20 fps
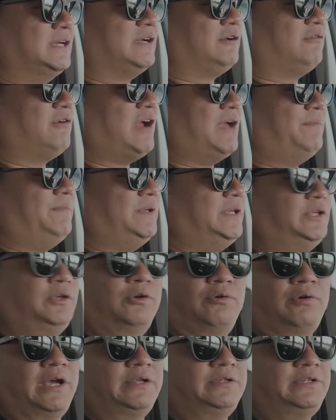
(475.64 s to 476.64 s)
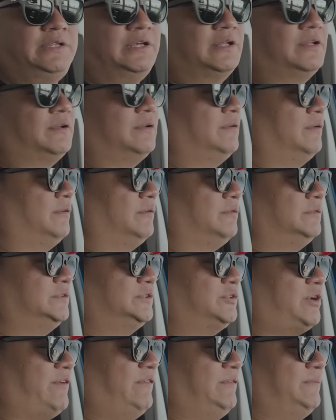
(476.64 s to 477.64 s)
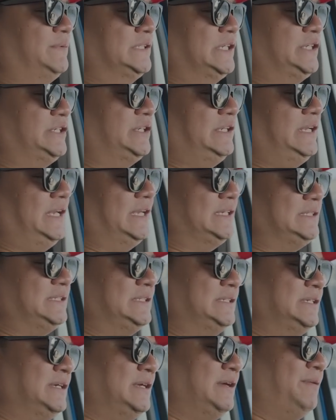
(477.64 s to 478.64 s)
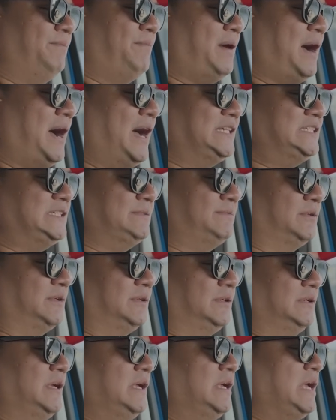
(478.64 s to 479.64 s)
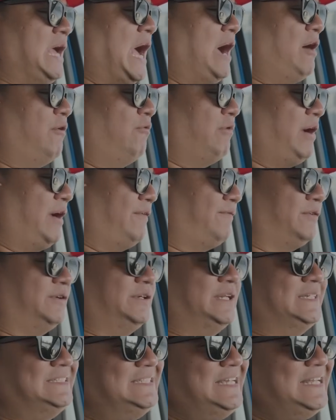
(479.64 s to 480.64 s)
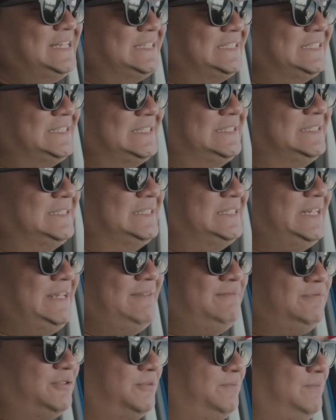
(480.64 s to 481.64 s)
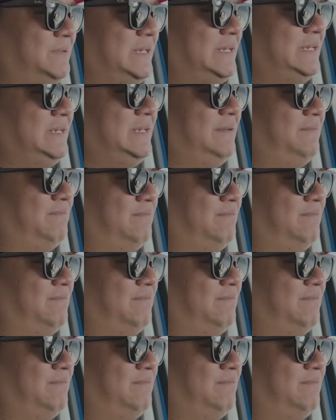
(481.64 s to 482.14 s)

grabbing your ideal driving position is possible. However, the seats seem to be